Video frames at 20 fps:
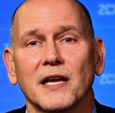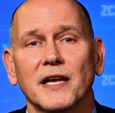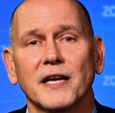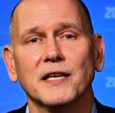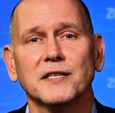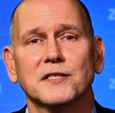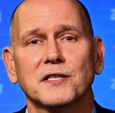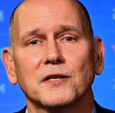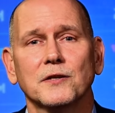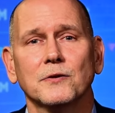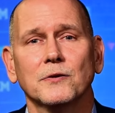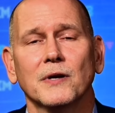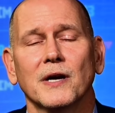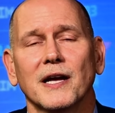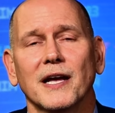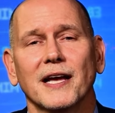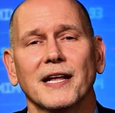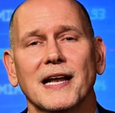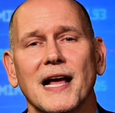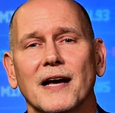into
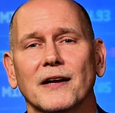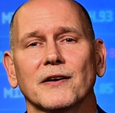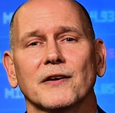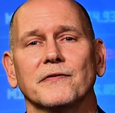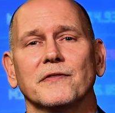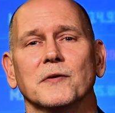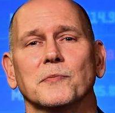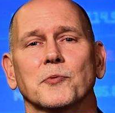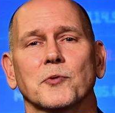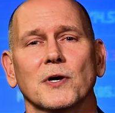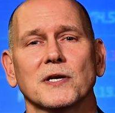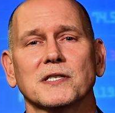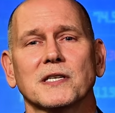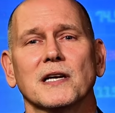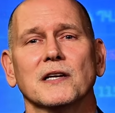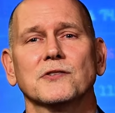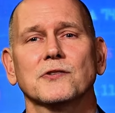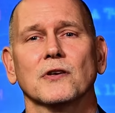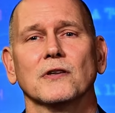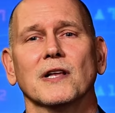and out of the
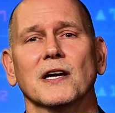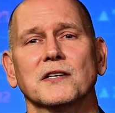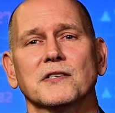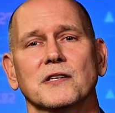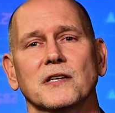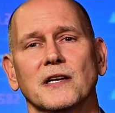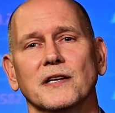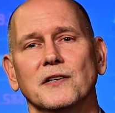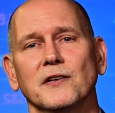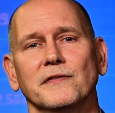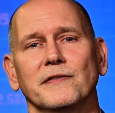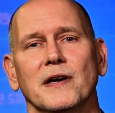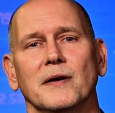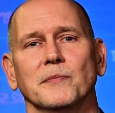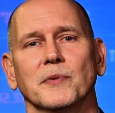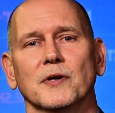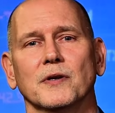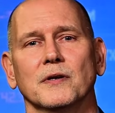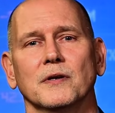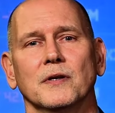presidential election in
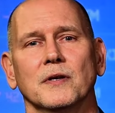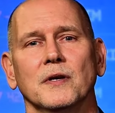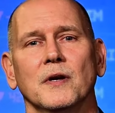November.